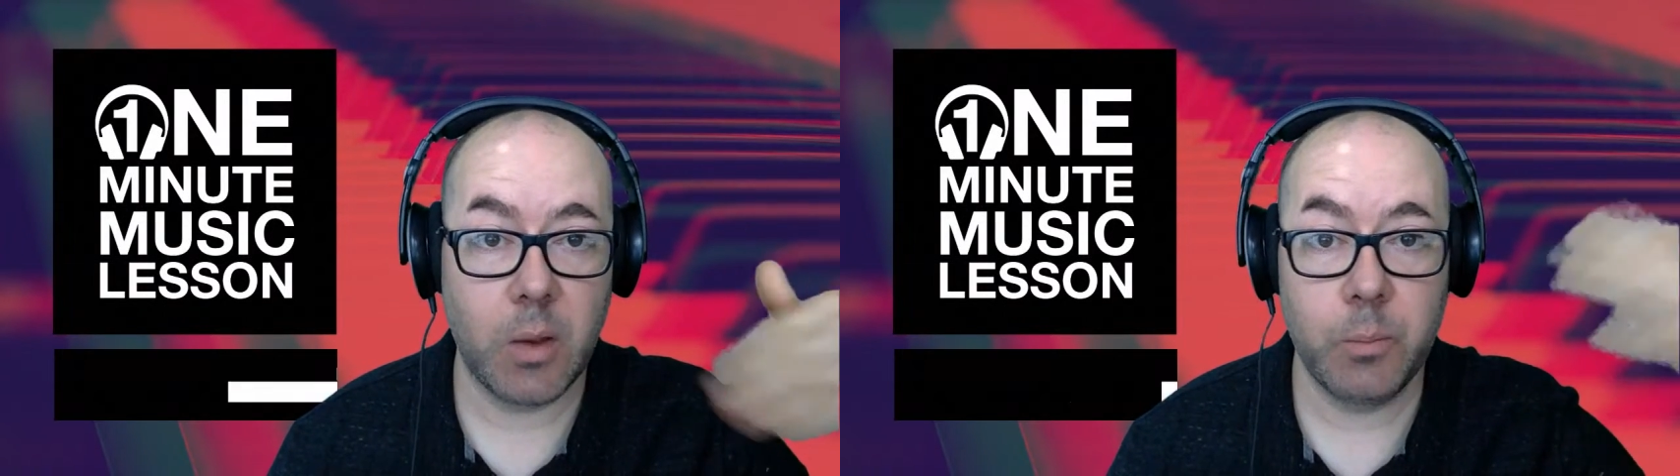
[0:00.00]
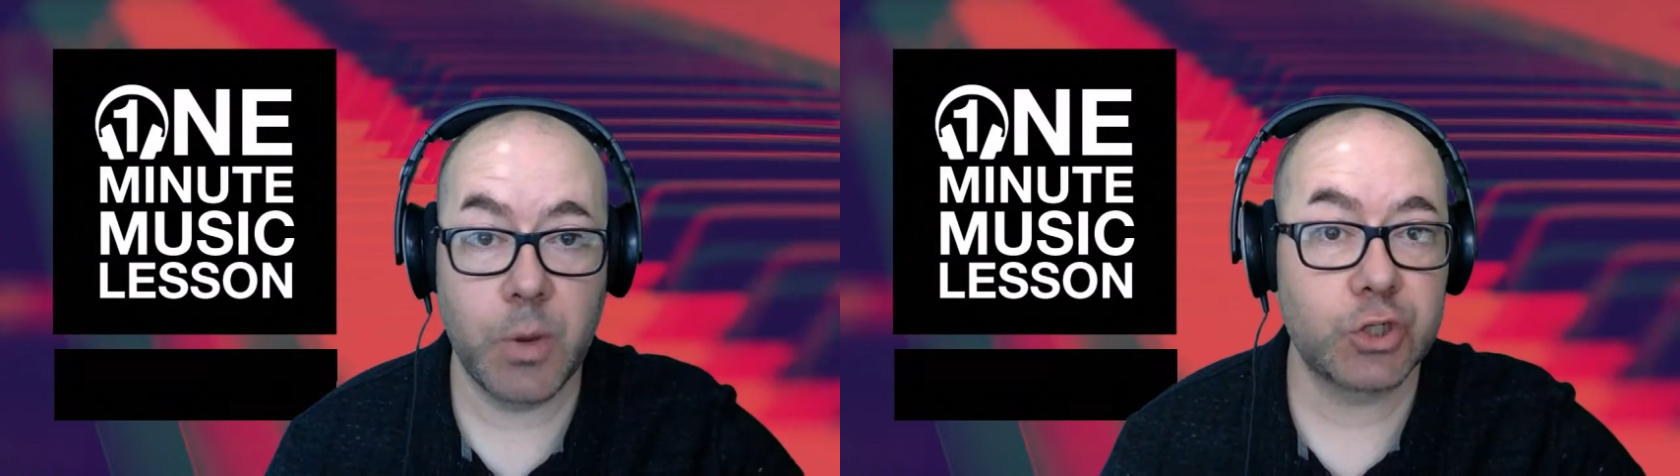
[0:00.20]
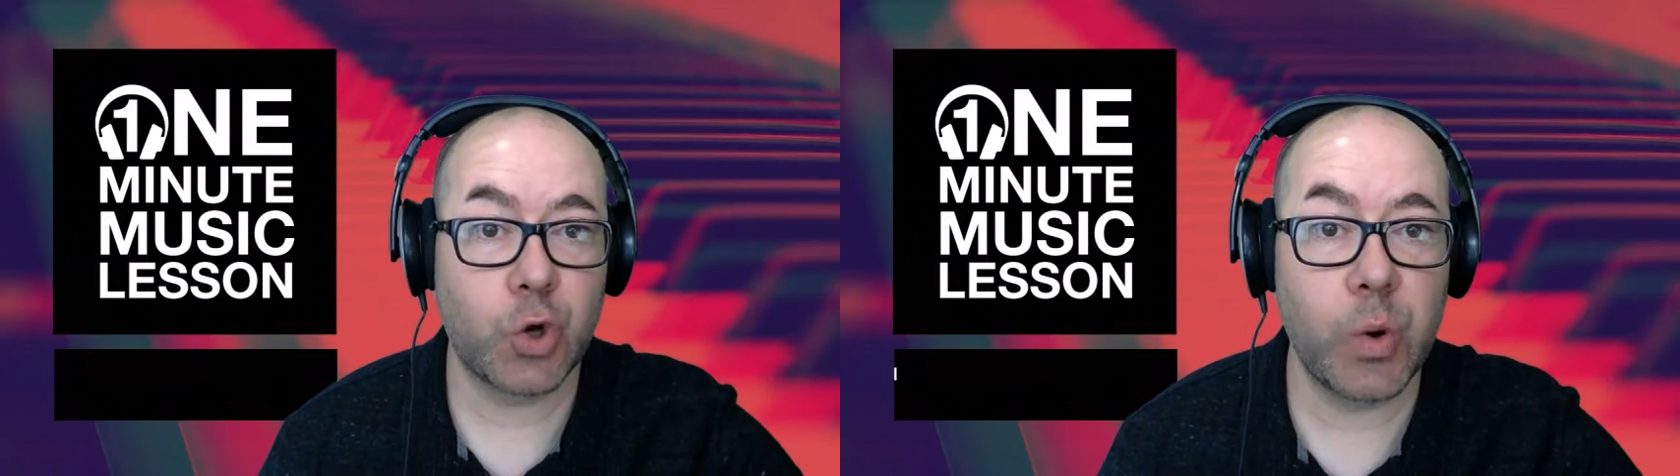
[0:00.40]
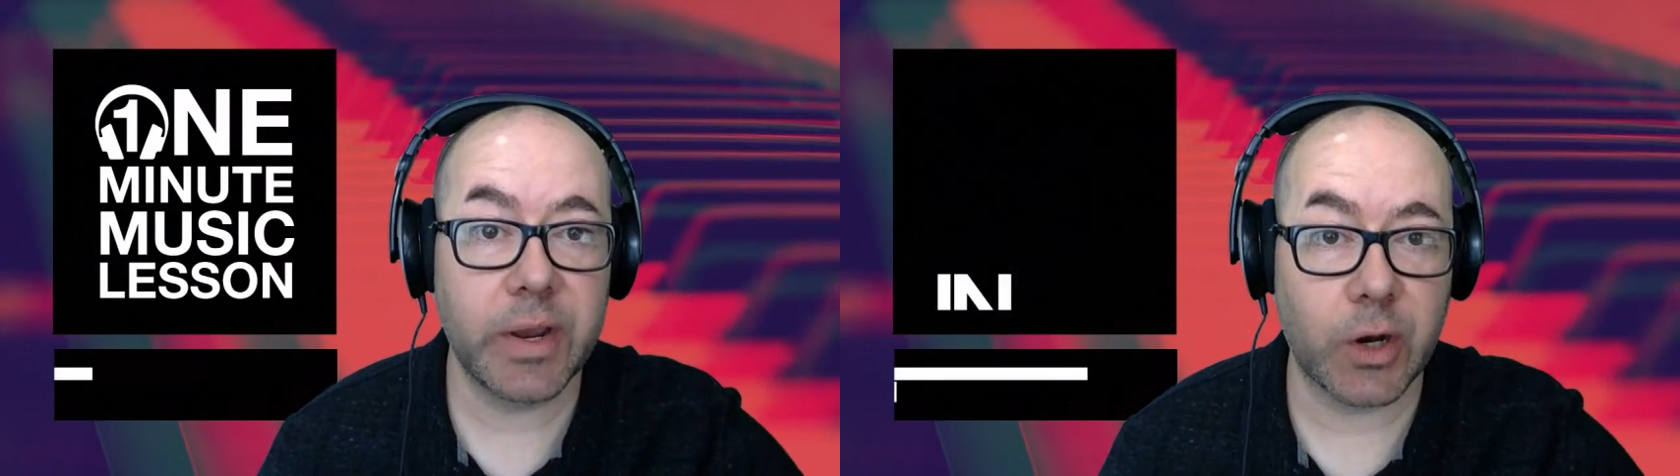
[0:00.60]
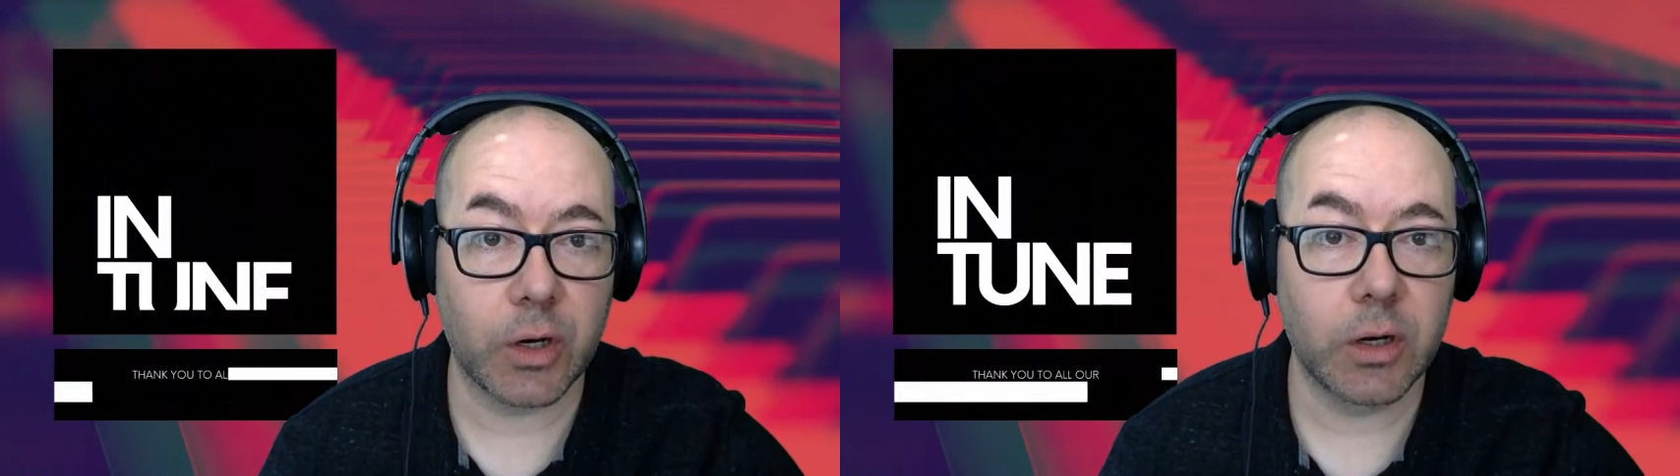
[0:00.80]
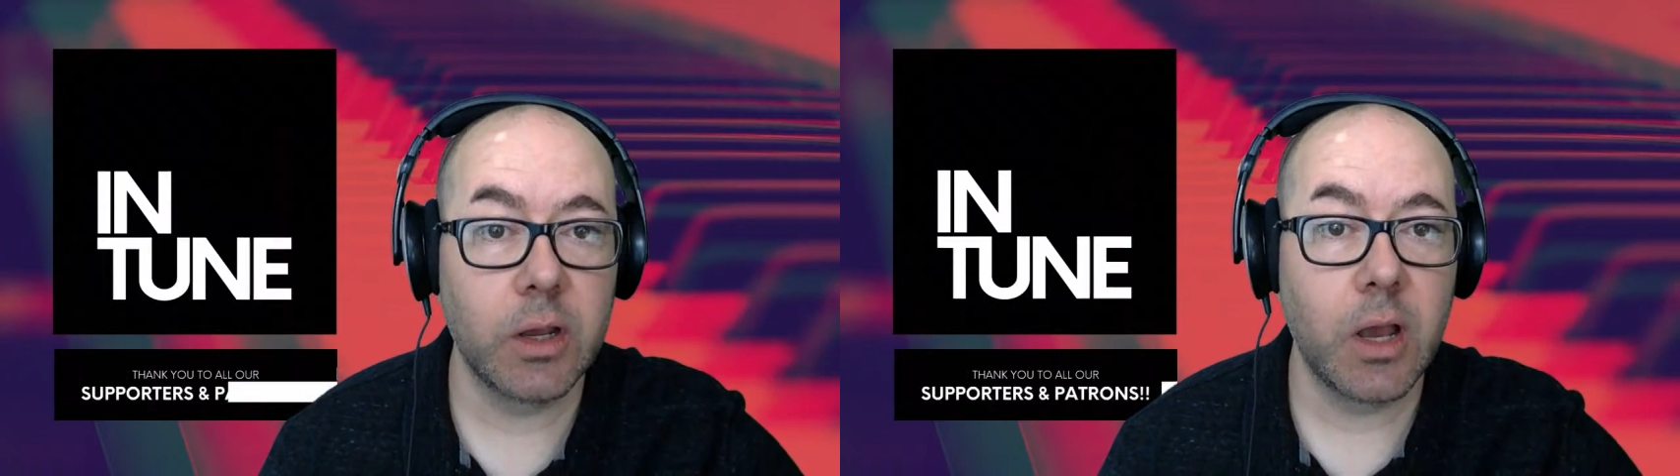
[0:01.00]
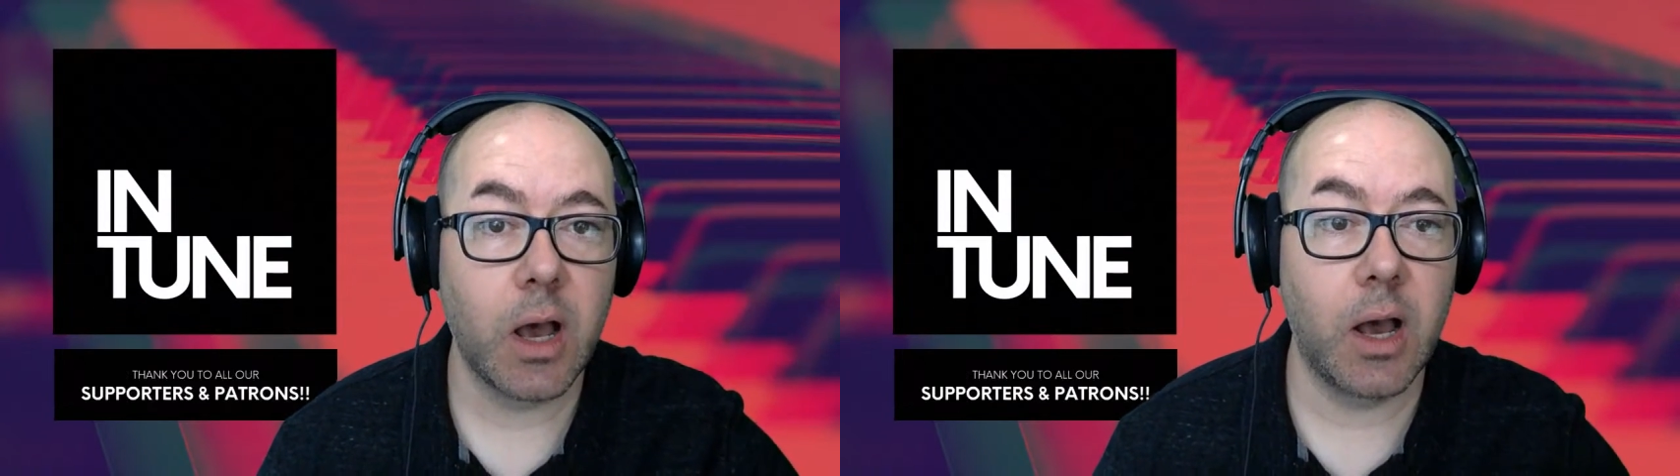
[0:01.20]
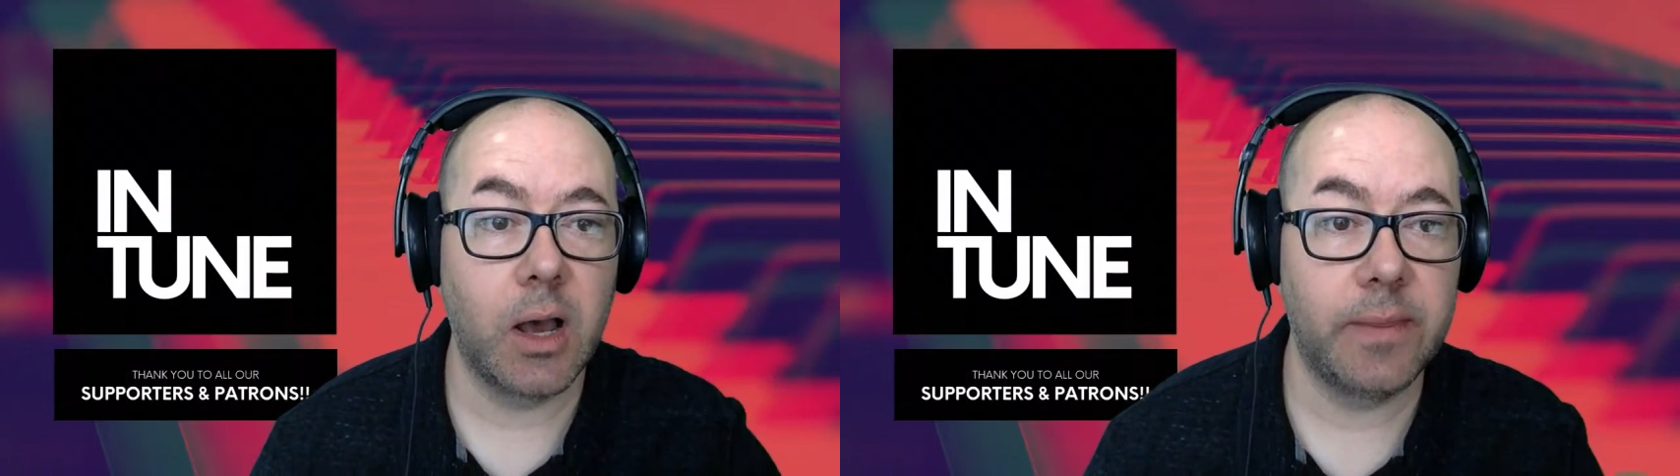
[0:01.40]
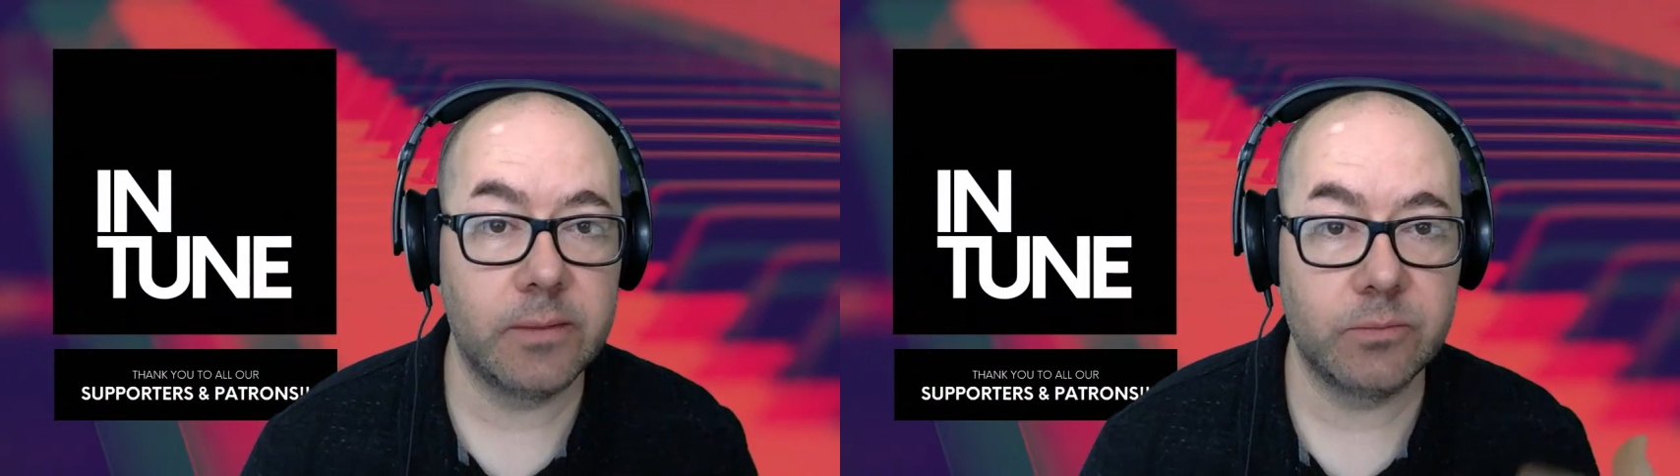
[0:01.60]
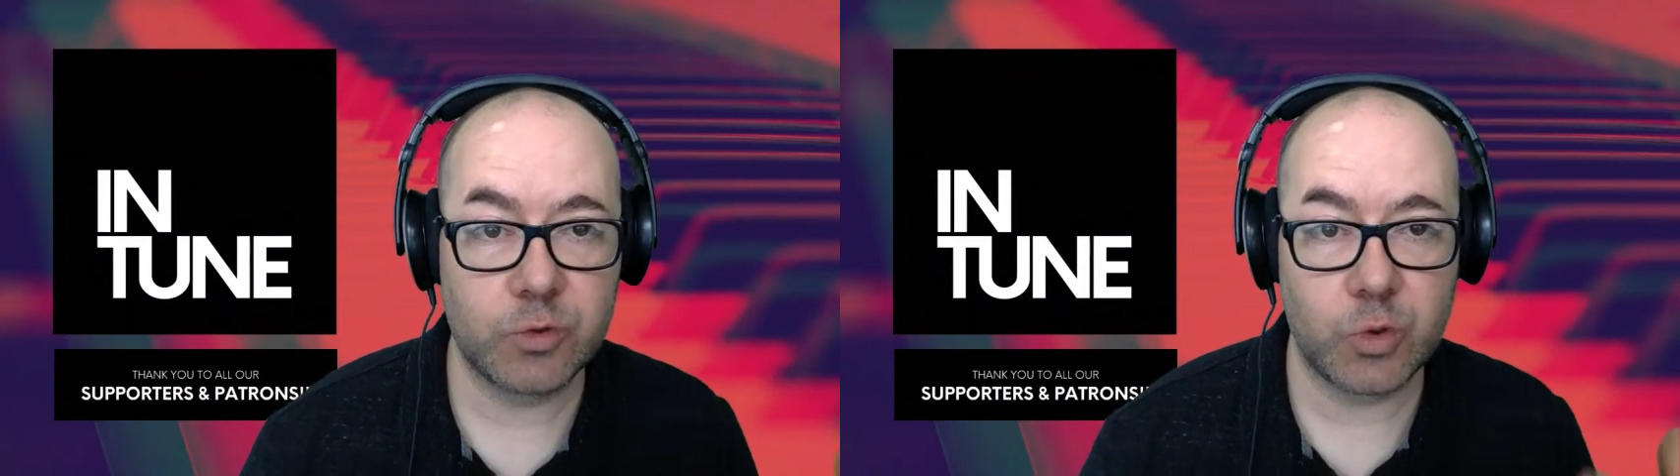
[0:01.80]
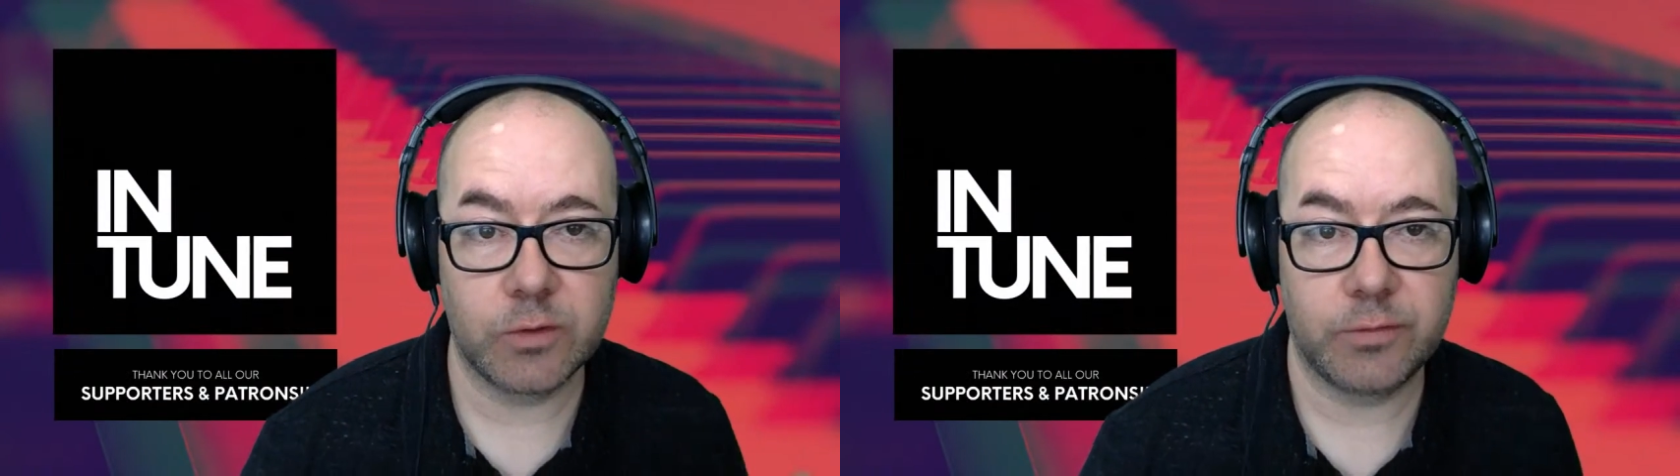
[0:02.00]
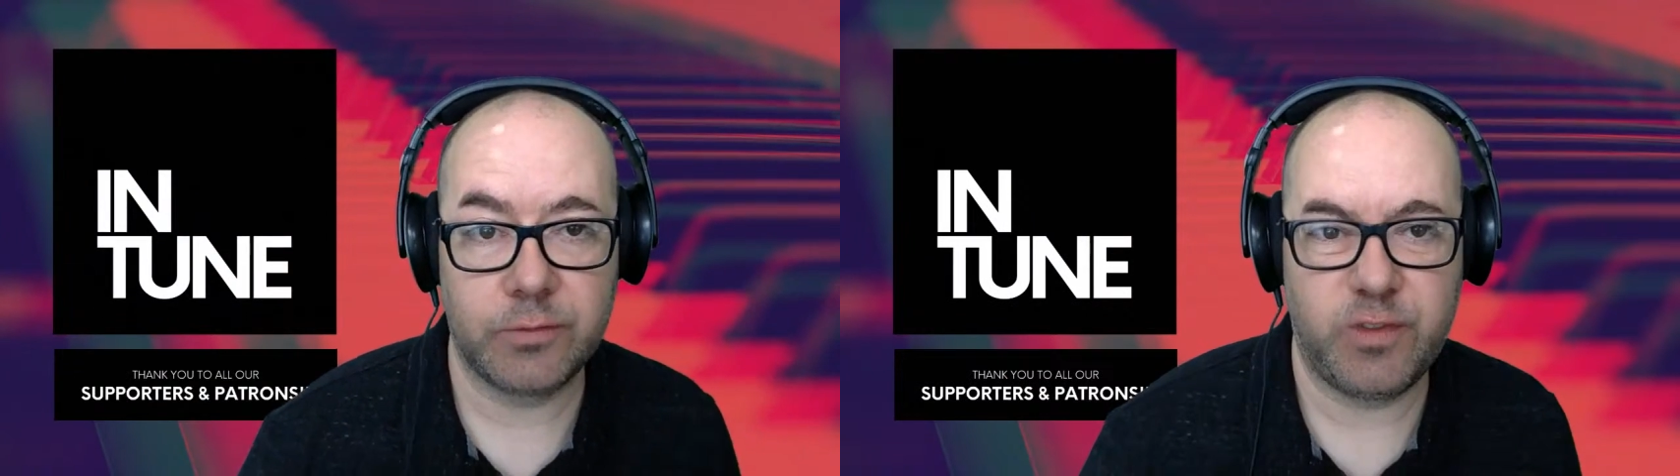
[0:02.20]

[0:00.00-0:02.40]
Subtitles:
much quicker than sort of